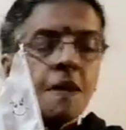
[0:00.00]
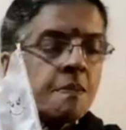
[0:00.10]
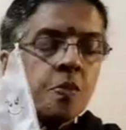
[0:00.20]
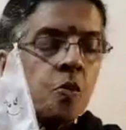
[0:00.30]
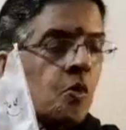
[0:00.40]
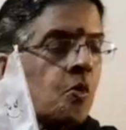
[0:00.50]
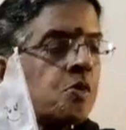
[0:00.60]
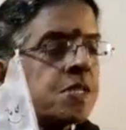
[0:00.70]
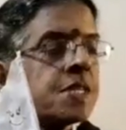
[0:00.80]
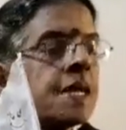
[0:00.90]

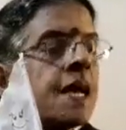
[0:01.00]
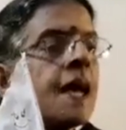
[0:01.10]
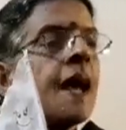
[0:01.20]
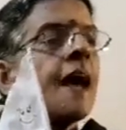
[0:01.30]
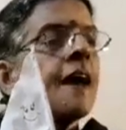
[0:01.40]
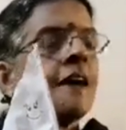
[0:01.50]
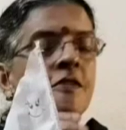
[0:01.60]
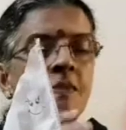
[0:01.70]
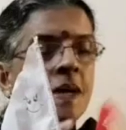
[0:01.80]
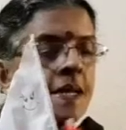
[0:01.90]
boat, I
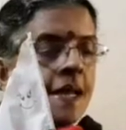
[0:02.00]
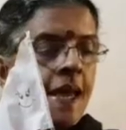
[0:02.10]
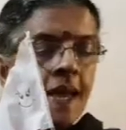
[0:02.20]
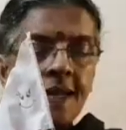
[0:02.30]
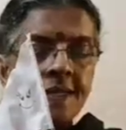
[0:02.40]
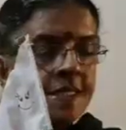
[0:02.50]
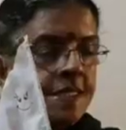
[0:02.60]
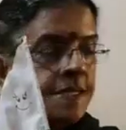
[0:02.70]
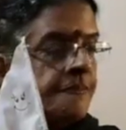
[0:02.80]
have my net,